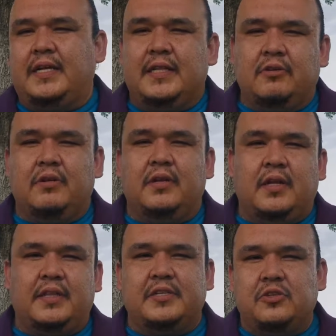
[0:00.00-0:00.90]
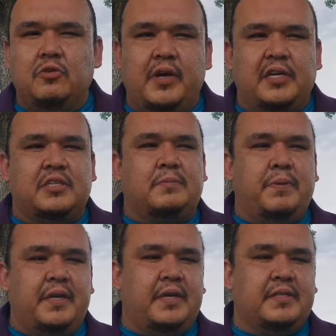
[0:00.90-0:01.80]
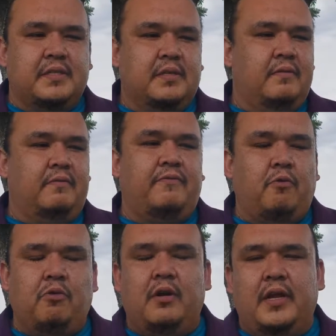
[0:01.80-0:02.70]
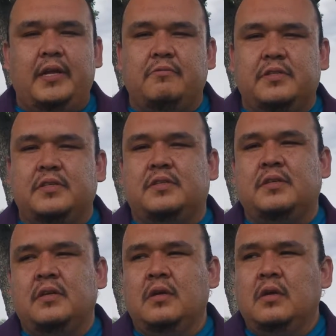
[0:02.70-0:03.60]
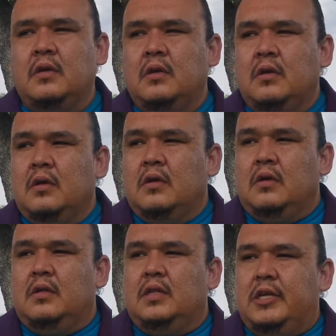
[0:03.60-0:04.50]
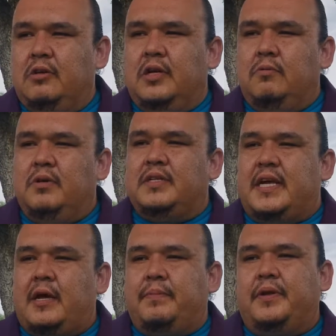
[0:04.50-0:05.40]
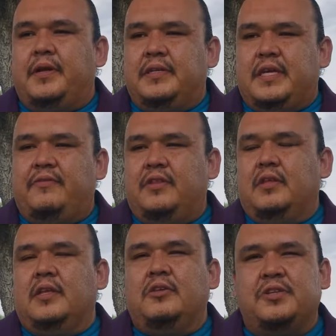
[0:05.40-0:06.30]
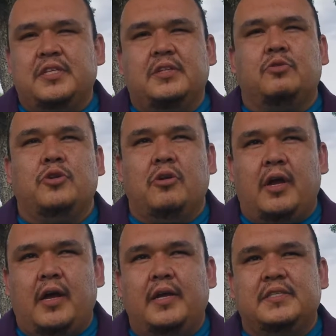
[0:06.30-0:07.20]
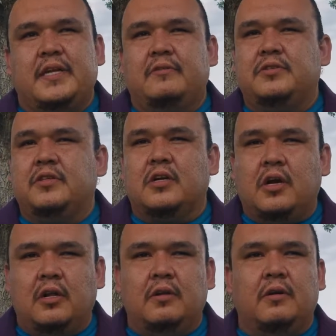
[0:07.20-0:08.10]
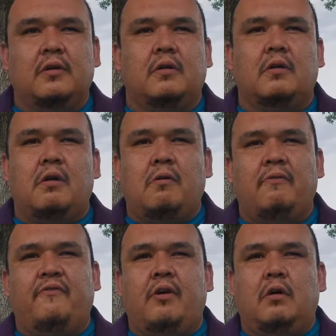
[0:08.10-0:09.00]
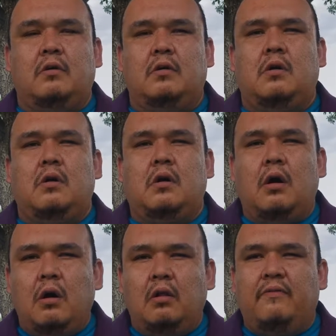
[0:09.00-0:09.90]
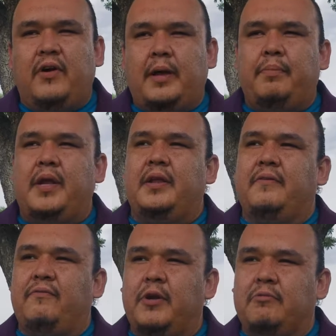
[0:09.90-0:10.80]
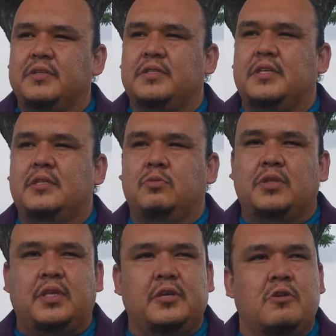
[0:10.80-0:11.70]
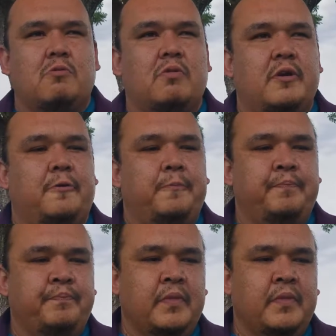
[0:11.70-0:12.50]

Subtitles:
Like literally, like this new age speak isn't foreign language. It's literally what is happening is everything that you see through your eyes down to the color are all vibrating frequencies within your realm.